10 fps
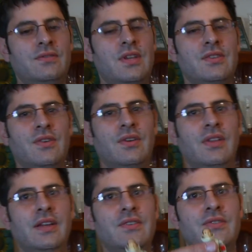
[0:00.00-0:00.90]
G.I.JOE
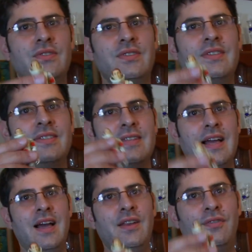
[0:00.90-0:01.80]
collectors, this is
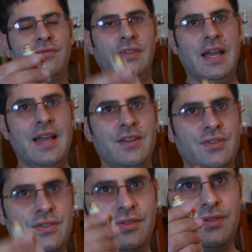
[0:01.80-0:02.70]
not a Flash
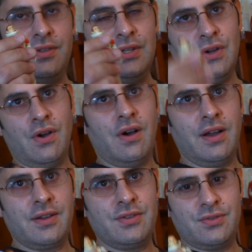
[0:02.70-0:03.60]

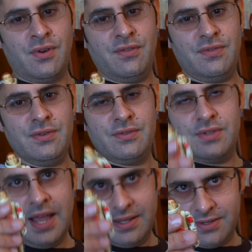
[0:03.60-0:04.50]
Hawk short
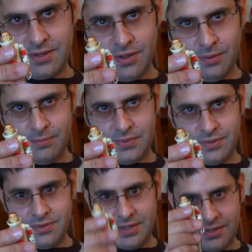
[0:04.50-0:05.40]
fuse head sculpt.
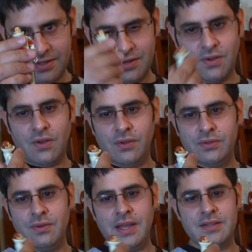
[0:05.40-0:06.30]
This is an all
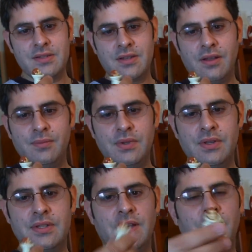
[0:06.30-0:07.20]
new head sculpt. You
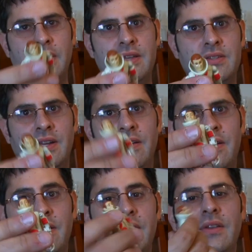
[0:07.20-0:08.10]
can tell by his hair,
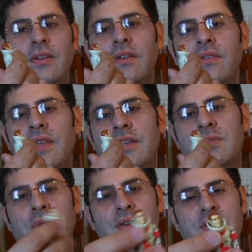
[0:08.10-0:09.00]
and the
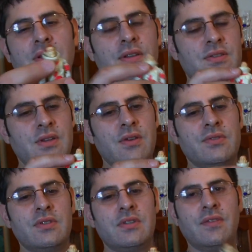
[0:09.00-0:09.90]
expression in his
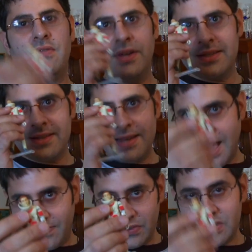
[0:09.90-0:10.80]
nose is different. It's
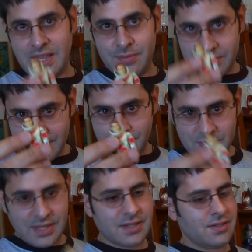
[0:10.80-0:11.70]
not the same as
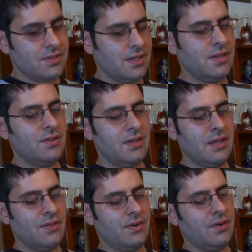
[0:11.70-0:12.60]
Deep Six's
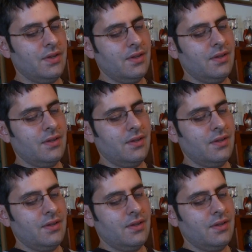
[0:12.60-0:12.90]
either.